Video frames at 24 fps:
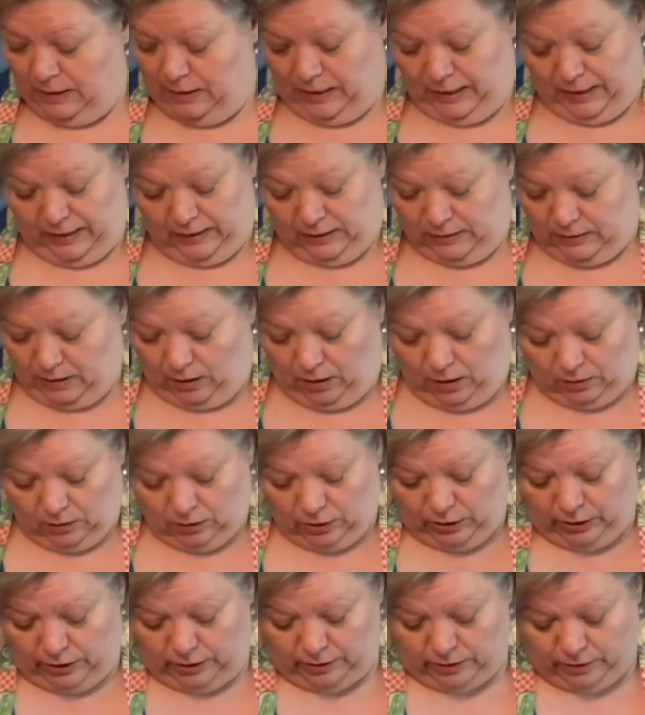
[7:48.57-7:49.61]
And it's all
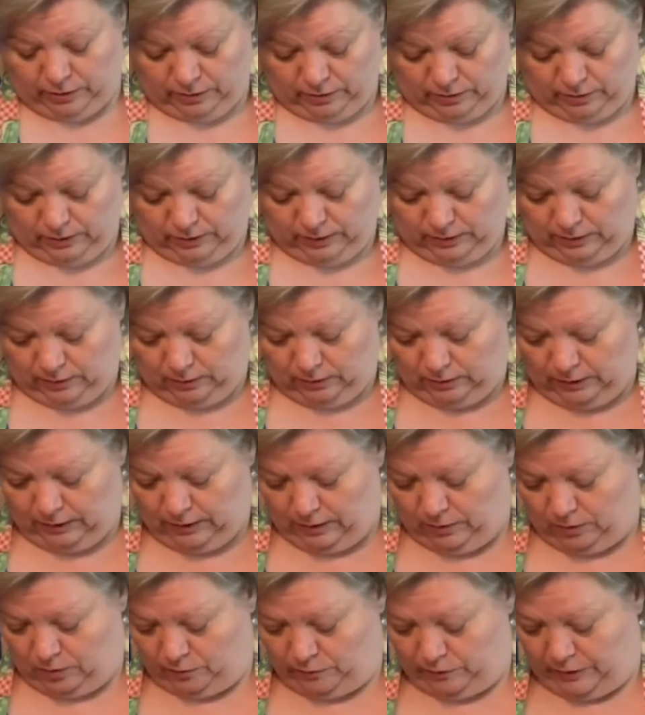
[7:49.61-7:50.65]
good.
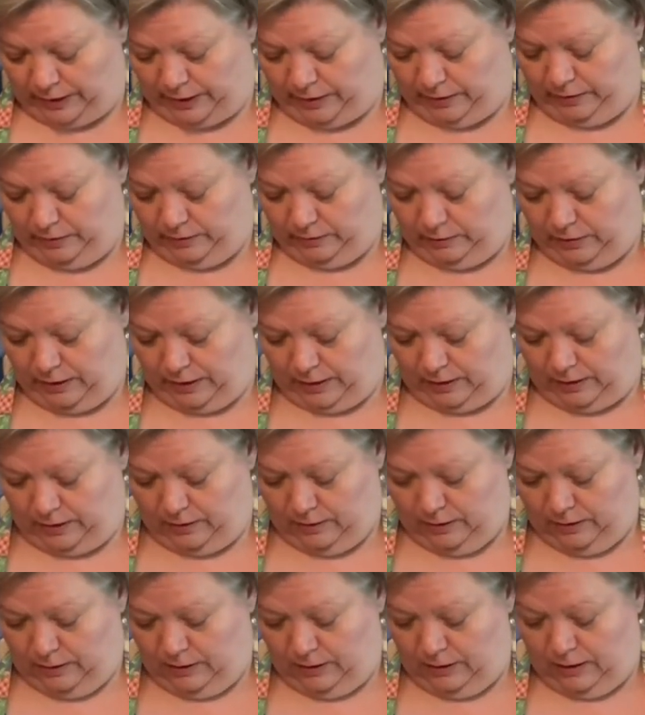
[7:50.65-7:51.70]
Get over there. Okay.
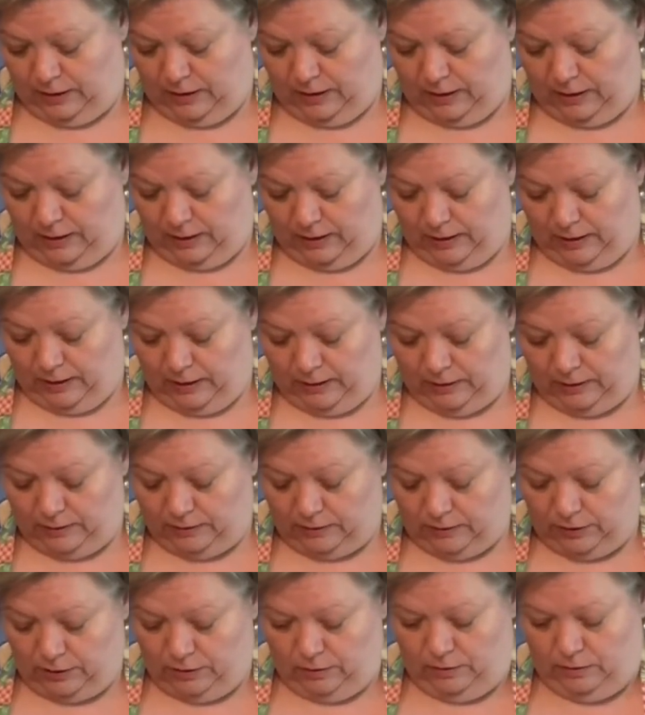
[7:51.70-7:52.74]
And
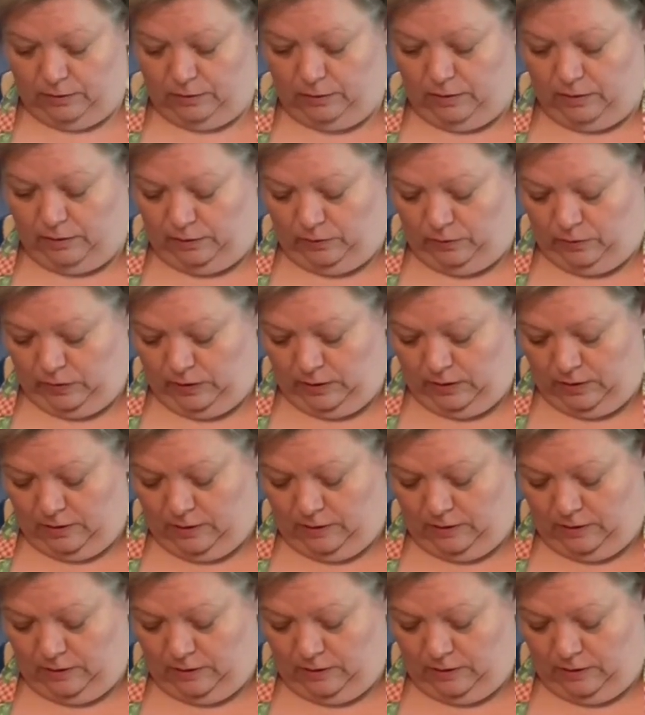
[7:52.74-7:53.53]
another one.